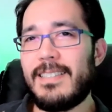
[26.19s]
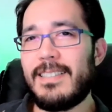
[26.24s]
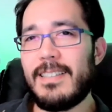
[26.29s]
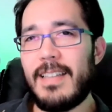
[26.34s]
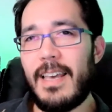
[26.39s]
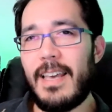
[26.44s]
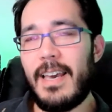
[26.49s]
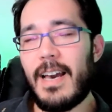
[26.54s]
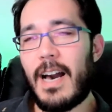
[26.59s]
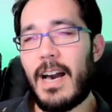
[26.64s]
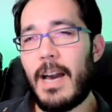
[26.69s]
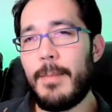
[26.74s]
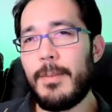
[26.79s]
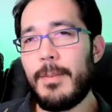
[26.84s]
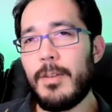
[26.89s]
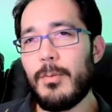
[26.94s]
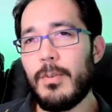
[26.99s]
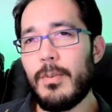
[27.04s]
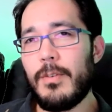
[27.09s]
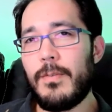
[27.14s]
and today I'm
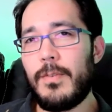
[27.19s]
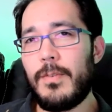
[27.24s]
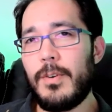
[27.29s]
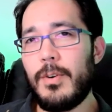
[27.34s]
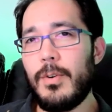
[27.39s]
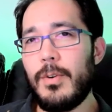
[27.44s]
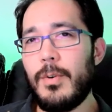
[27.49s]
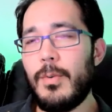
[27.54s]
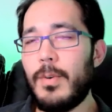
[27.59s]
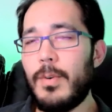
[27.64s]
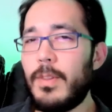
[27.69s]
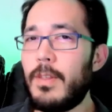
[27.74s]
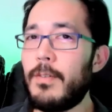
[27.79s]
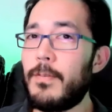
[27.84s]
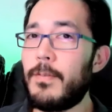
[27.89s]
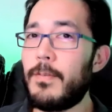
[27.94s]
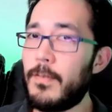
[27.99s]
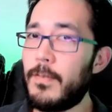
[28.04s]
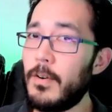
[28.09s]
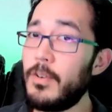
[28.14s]
going to review the
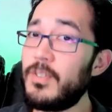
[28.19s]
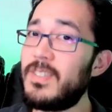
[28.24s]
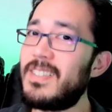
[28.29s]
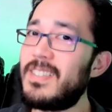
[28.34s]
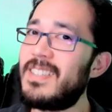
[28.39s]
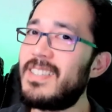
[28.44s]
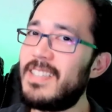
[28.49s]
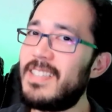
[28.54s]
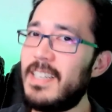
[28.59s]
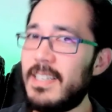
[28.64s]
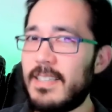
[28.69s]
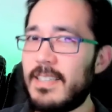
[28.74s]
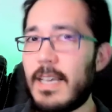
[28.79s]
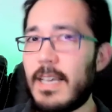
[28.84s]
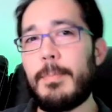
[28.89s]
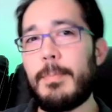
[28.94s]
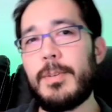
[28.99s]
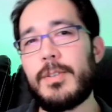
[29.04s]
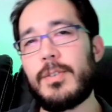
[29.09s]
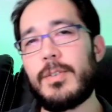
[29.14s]
first six
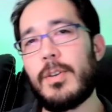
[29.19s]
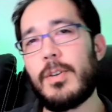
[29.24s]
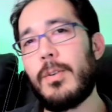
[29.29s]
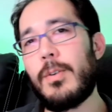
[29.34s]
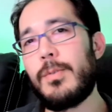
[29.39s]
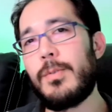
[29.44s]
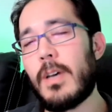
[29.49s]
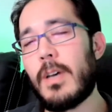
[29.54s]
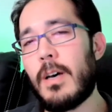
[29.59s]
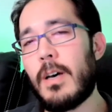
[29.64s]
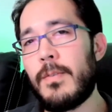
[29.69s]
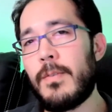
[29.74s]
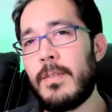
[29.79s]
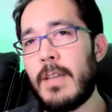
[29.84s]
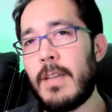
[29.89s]
episodes of